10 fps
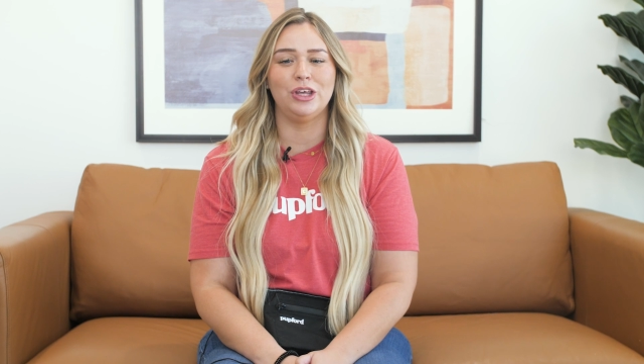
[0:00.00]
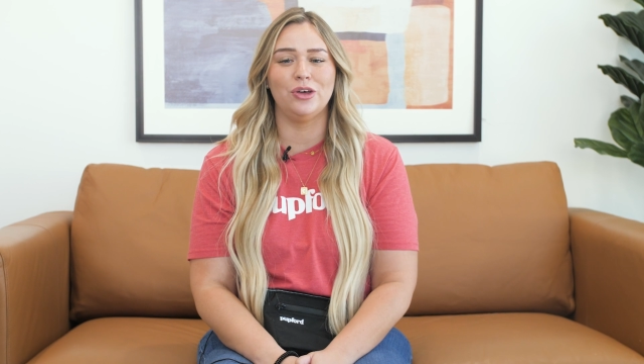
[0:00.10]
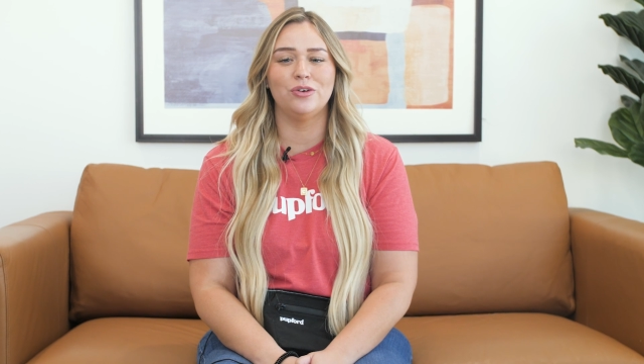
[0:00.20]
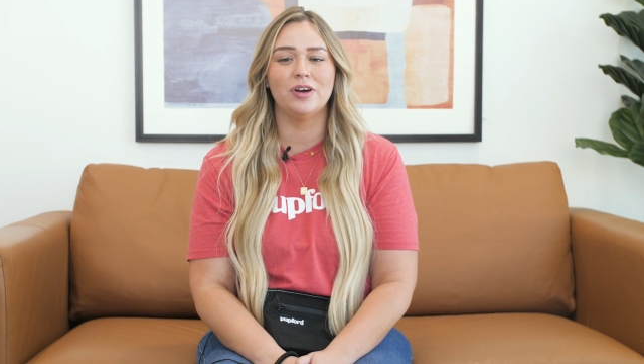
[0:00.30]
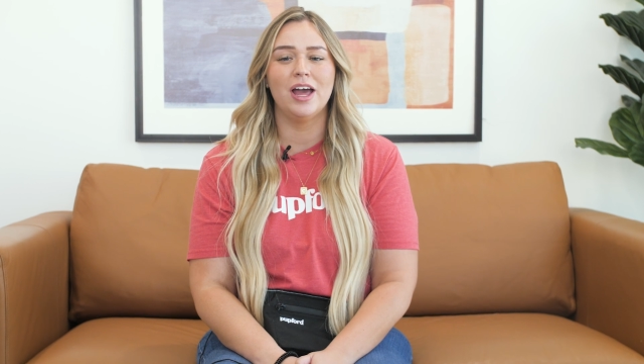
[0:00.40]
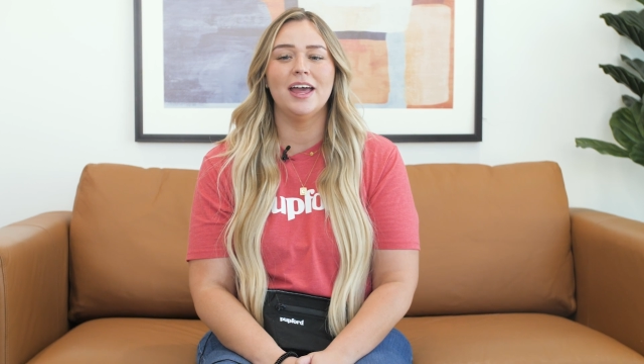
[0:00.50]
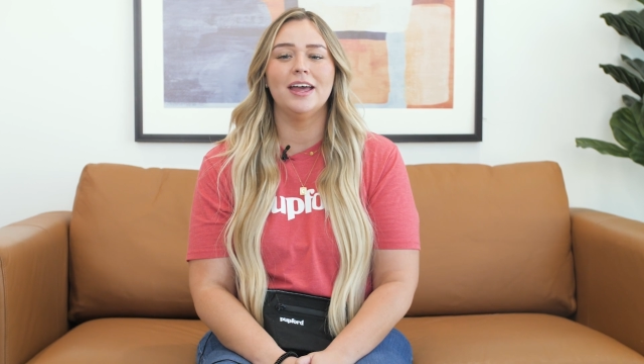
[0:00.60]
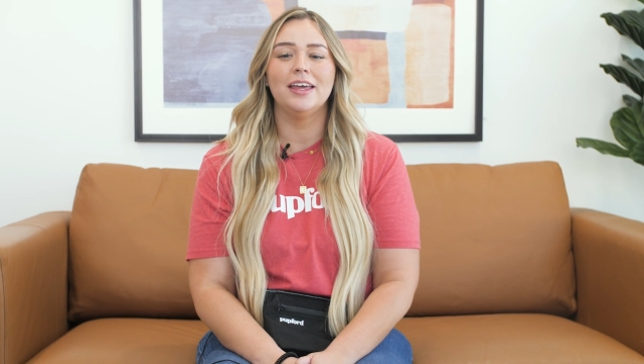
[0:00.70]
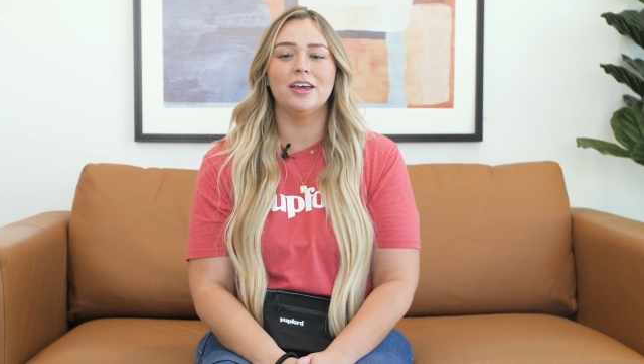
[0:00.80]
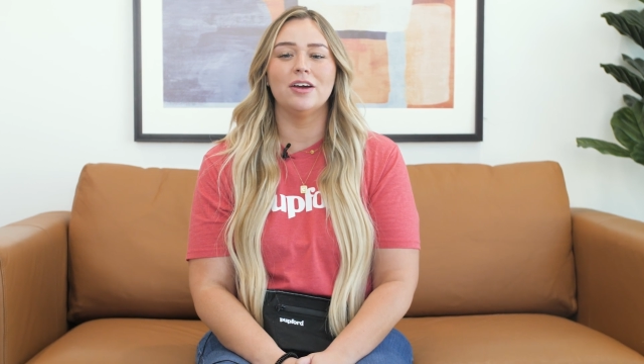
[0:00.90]
cue.
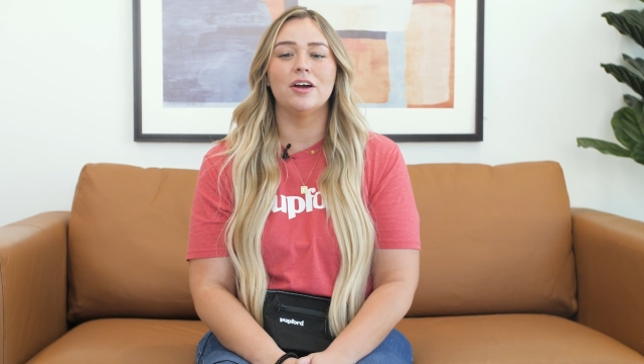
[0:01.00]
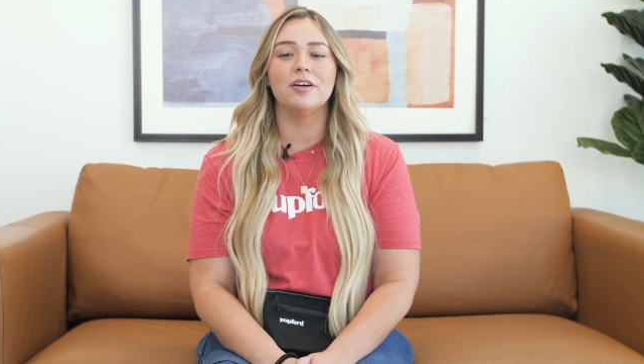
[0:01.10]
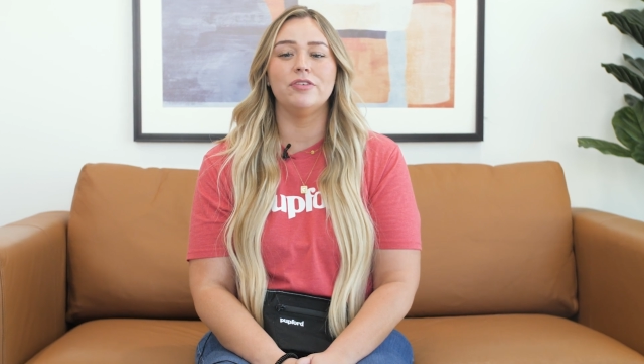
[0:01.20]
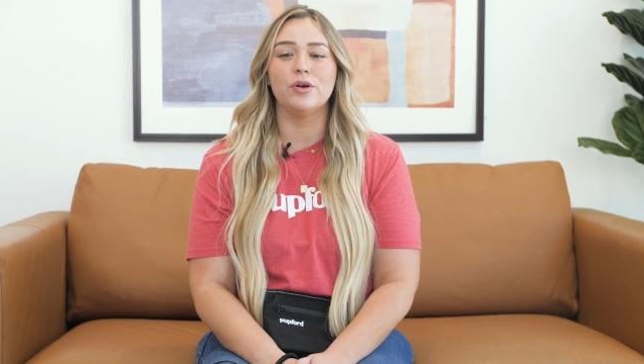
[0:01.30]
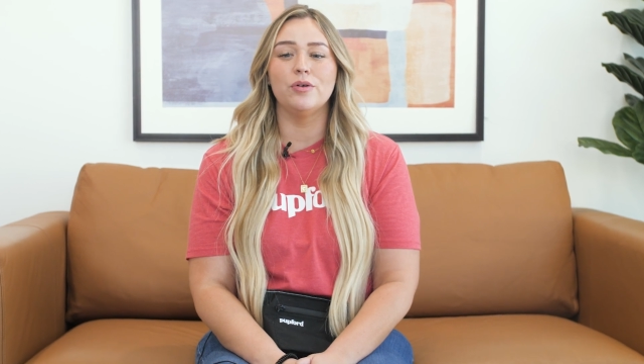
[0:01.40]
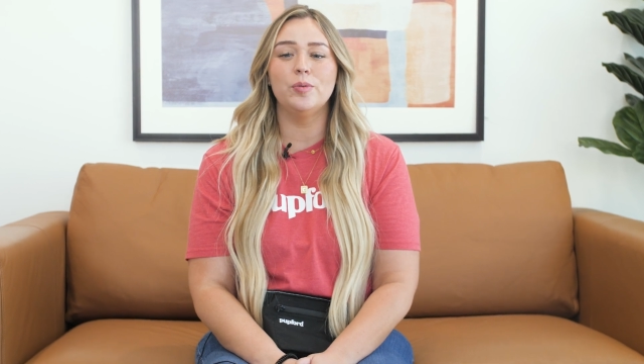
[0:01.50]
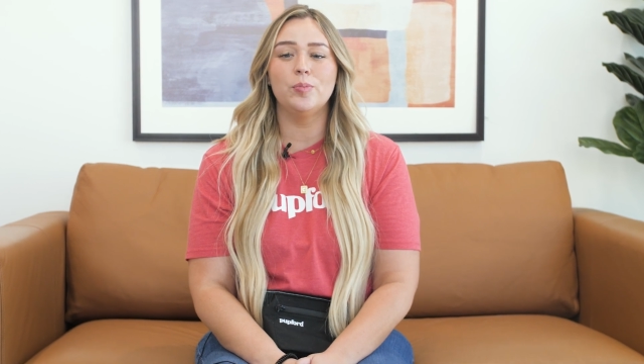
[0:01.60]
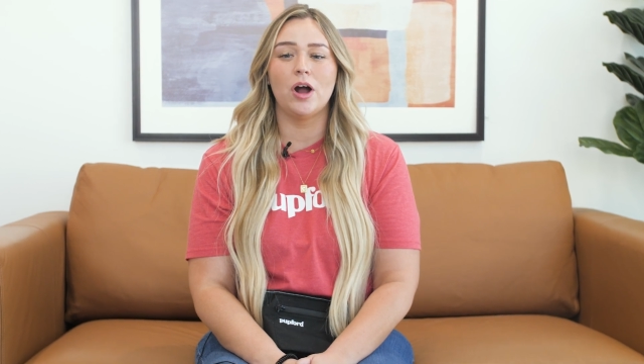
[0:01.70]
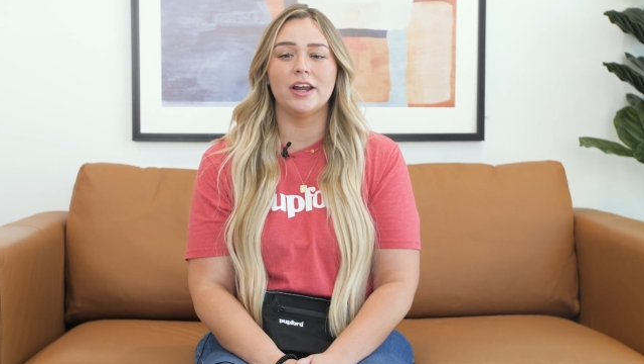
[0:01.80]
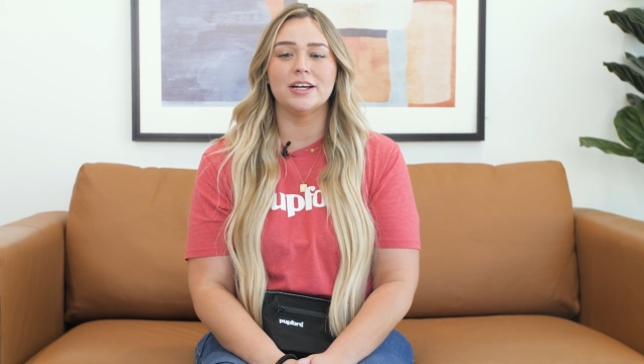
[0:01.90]
Here are a few of the
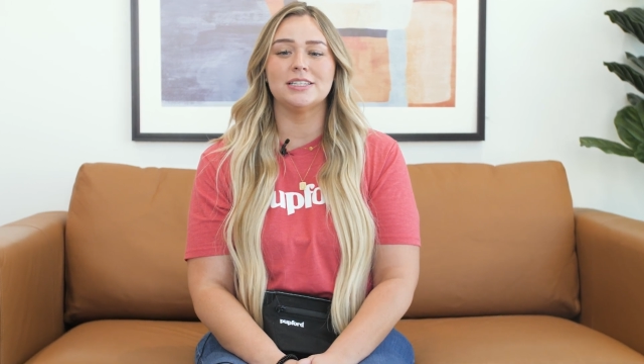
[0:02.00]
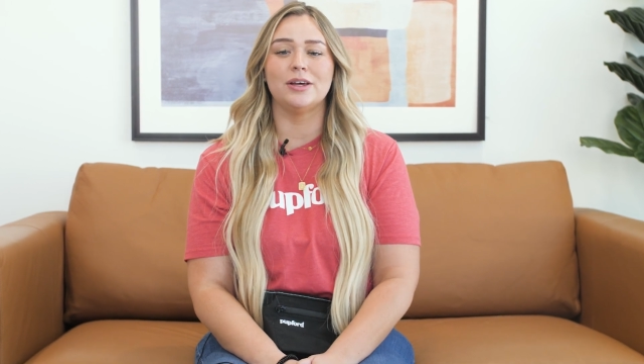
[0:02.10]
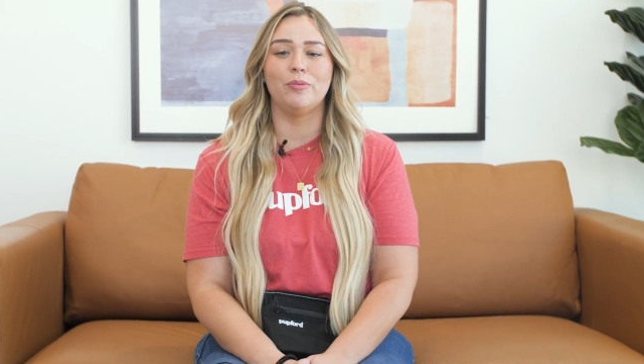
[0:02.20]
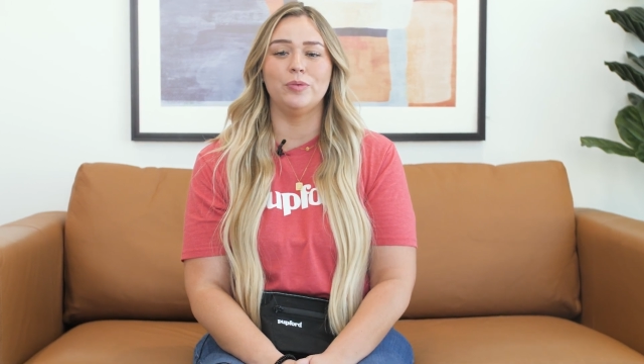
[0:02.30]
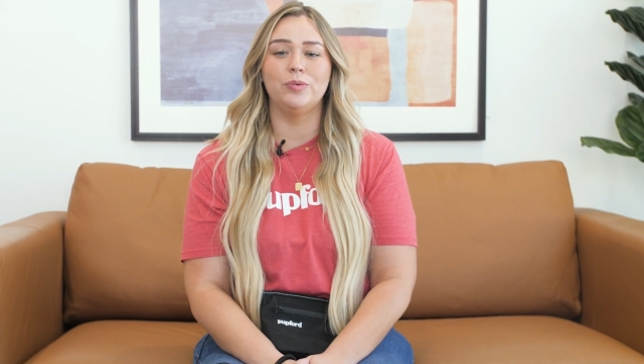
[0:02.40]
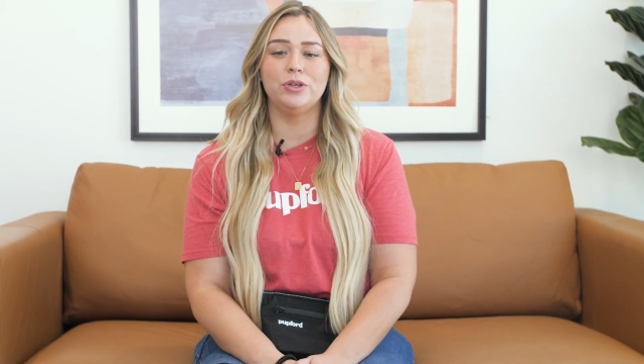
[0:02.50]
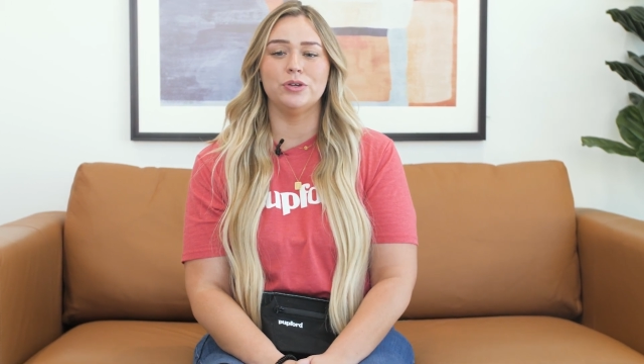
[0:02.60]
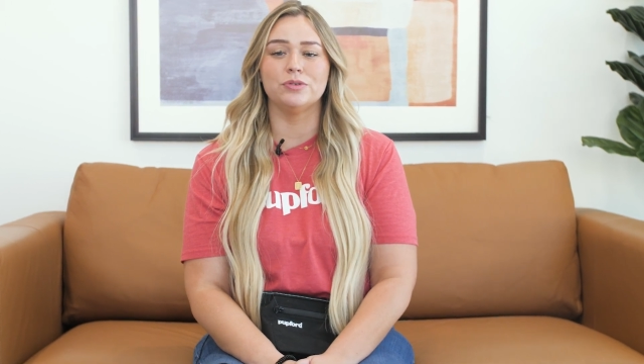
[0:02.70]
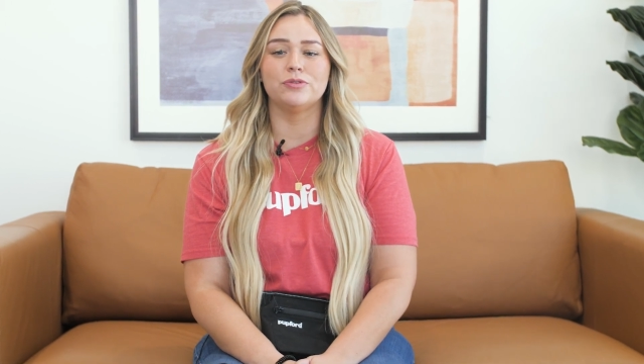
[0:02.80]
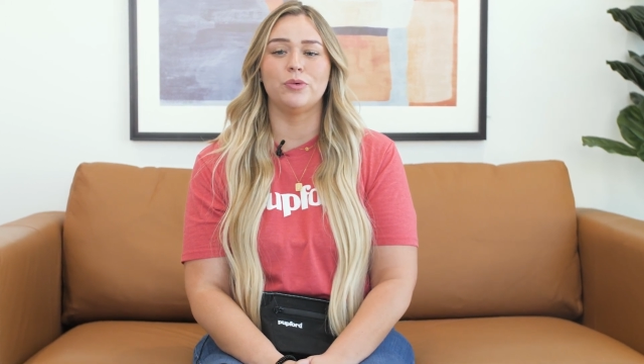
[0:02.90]
products that we will
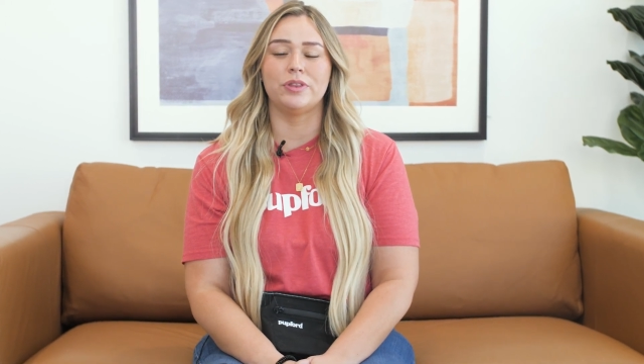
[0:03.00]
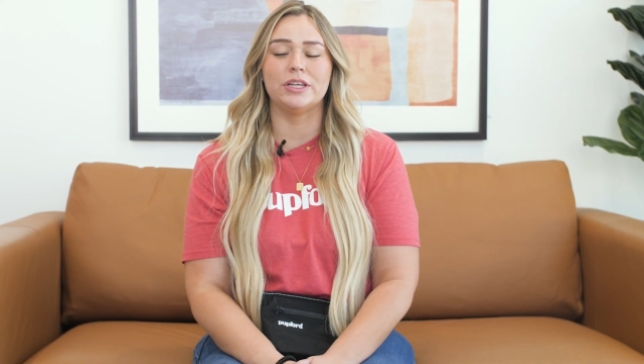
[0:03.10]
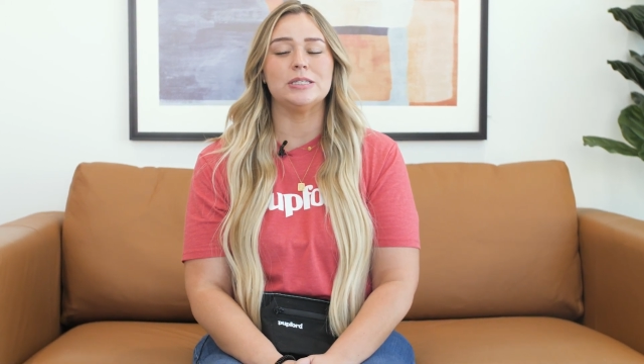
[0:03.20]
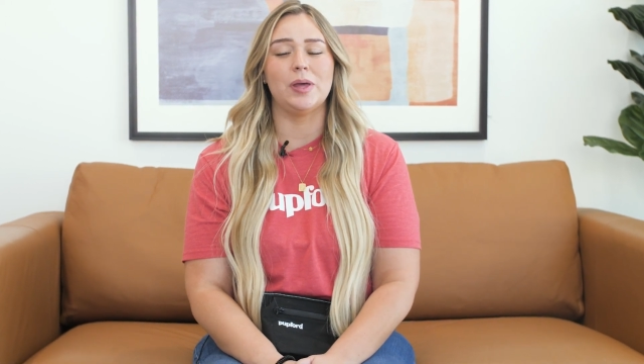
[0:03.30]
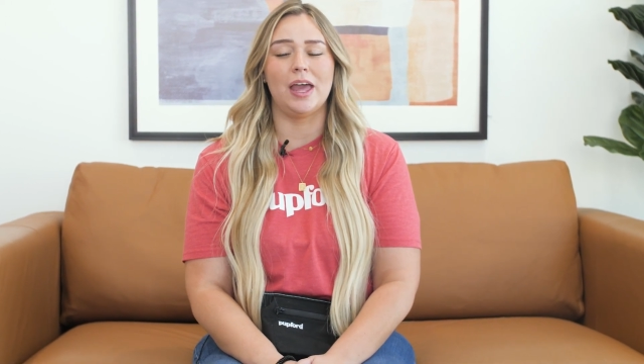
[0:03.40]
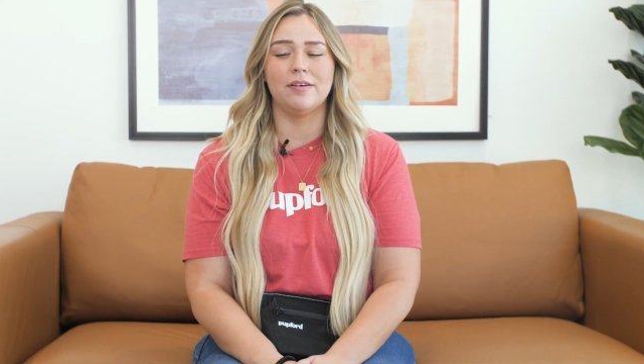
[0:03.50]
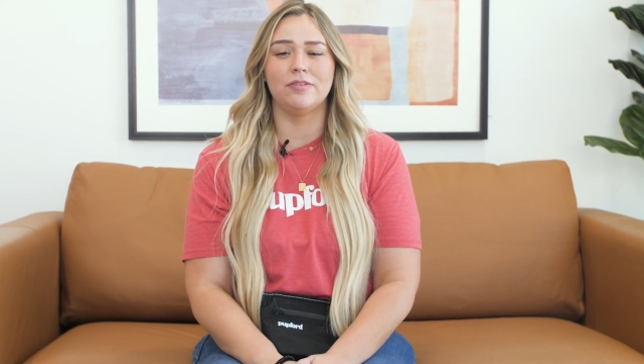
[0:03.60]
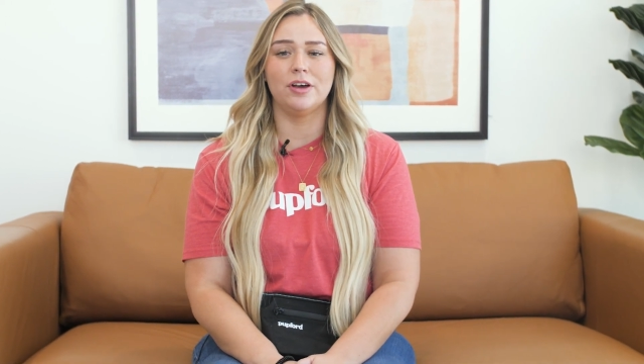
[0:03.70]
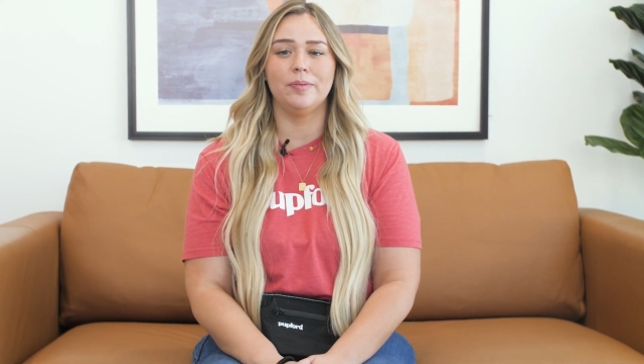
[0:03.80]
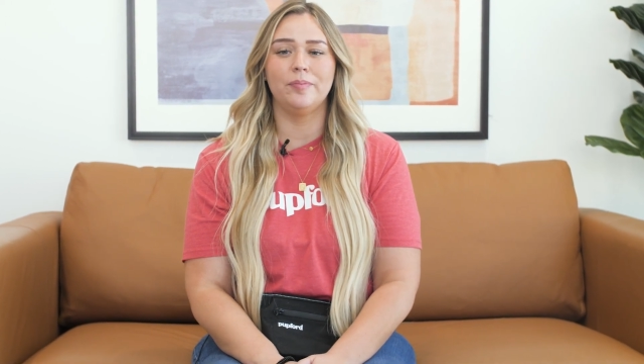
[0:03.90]
use for this
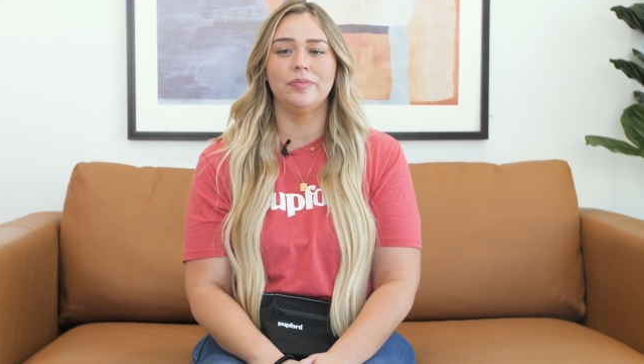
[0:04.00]
behavior.